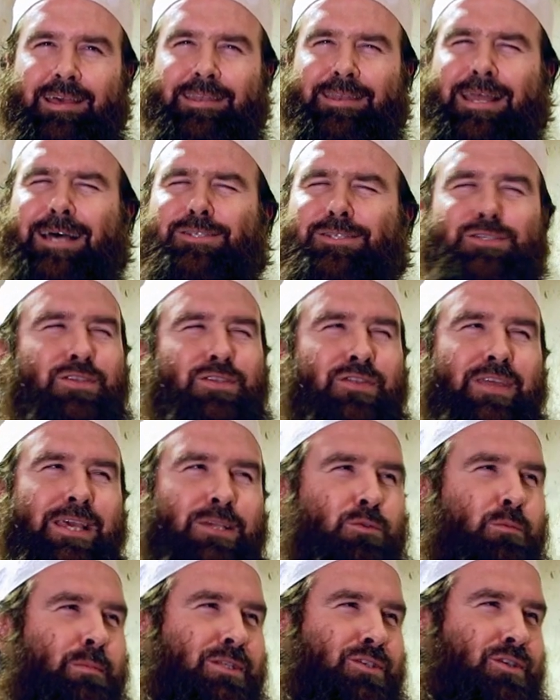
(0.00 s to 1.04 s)
not just the things
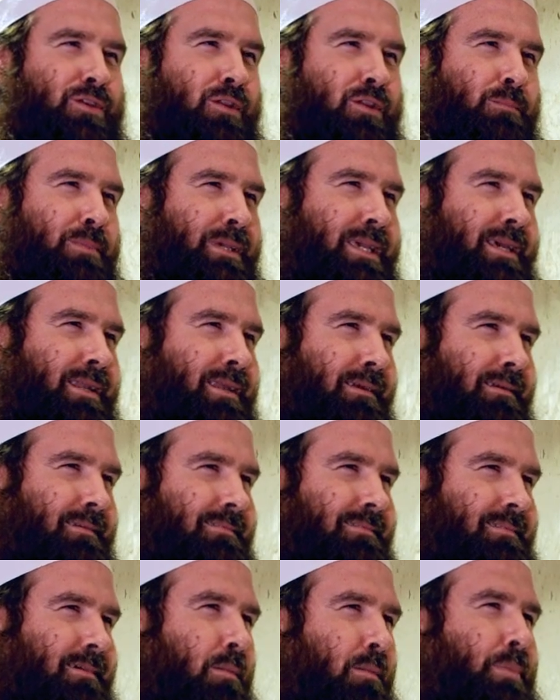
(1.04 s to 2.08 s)
we mentioned in the beginning
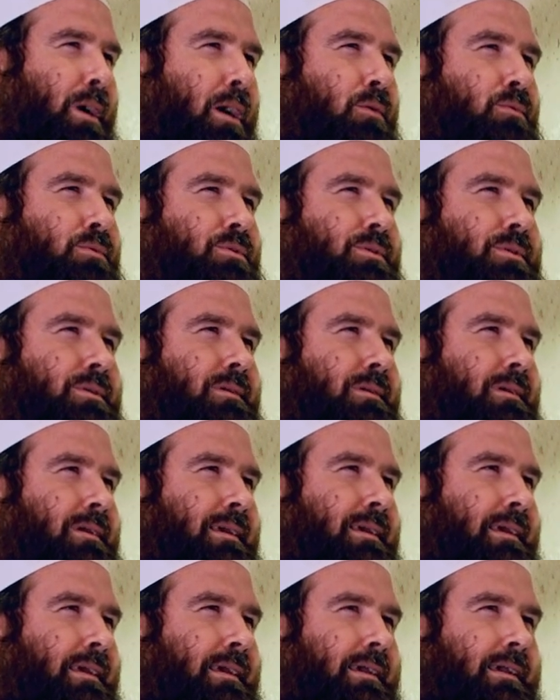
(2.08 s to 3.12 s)
about
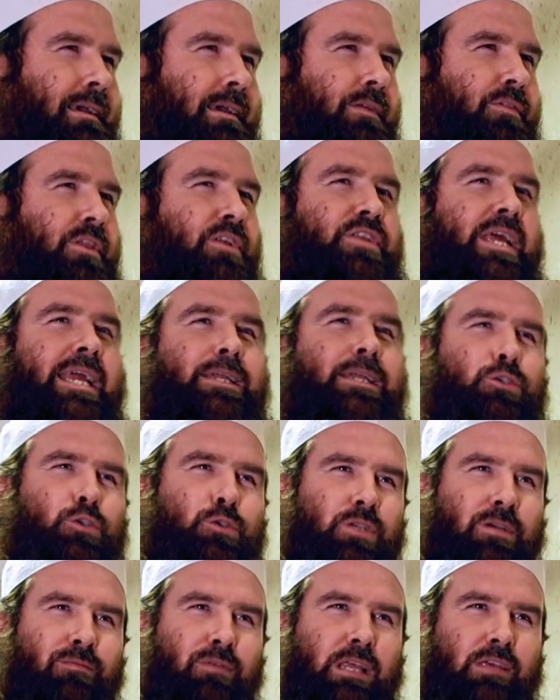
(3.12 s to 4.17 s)
the
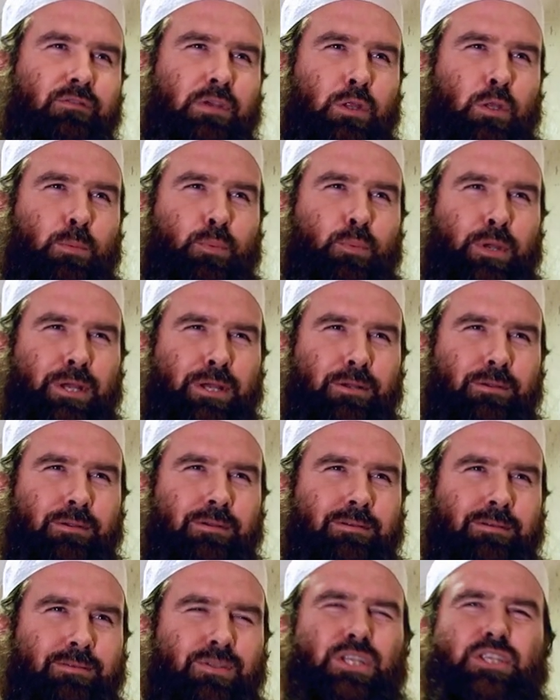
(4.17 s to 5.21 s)
dangers of leaving the prayer,
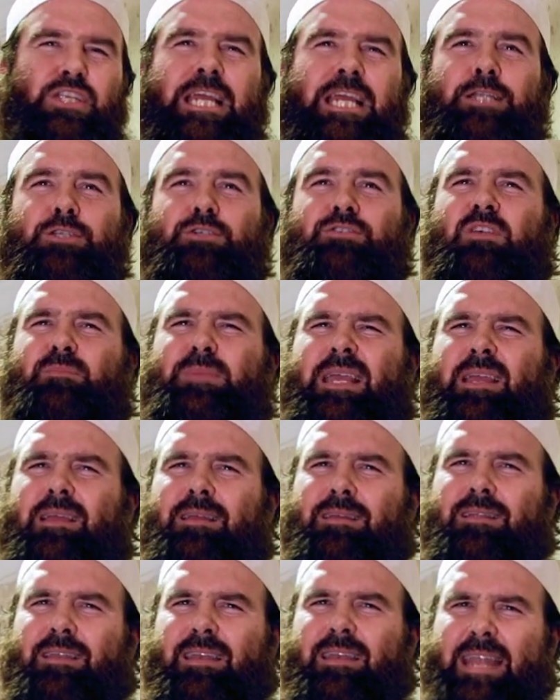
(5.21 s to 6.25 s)
the dangers of
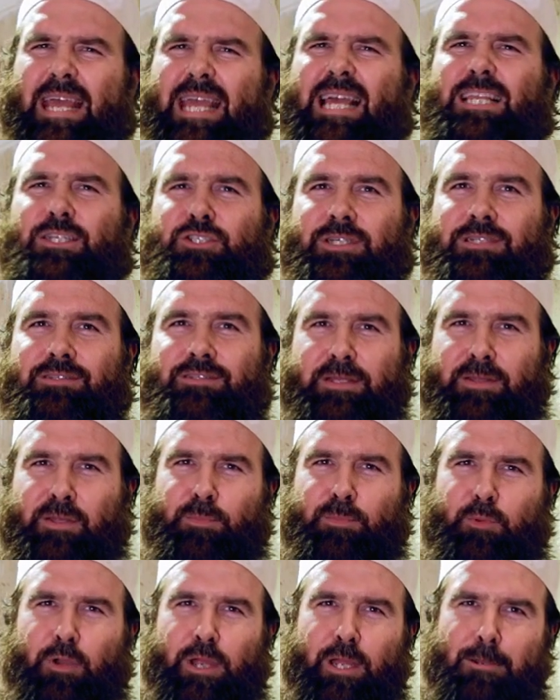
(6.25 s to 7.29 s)
being negligent in the
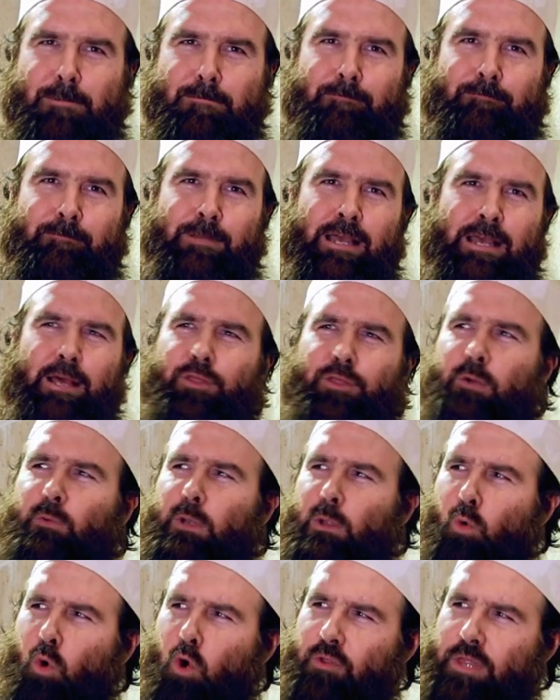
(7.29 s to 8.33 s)
prayer, the
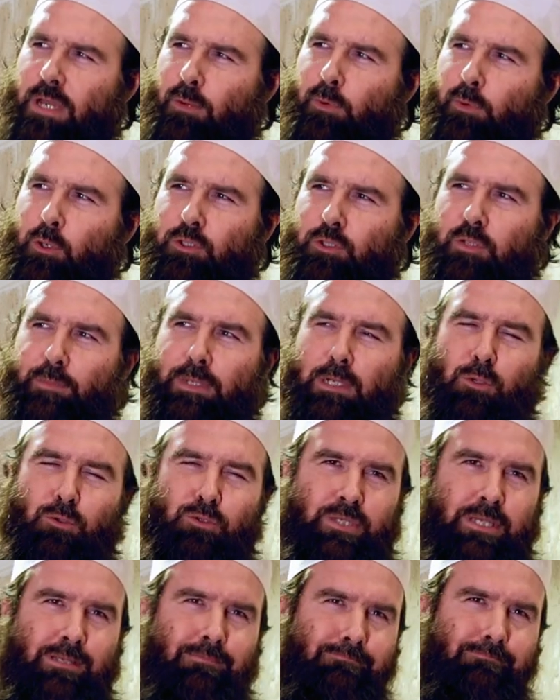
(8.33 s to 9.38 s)
reward that we're going to be
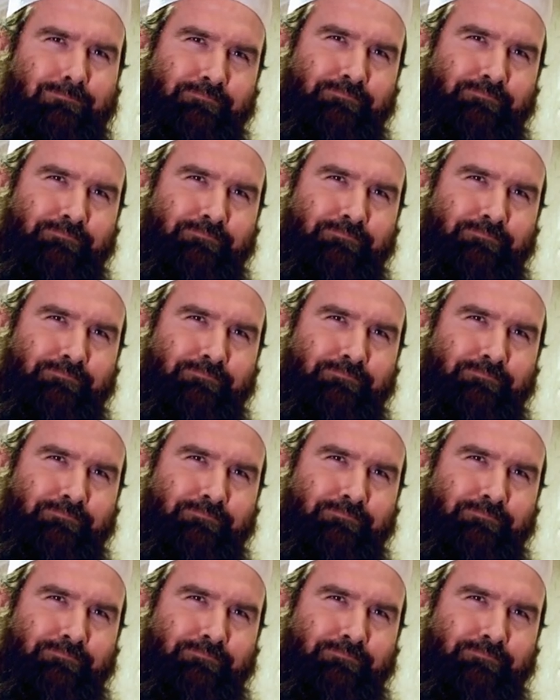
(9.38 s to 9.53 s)
losing.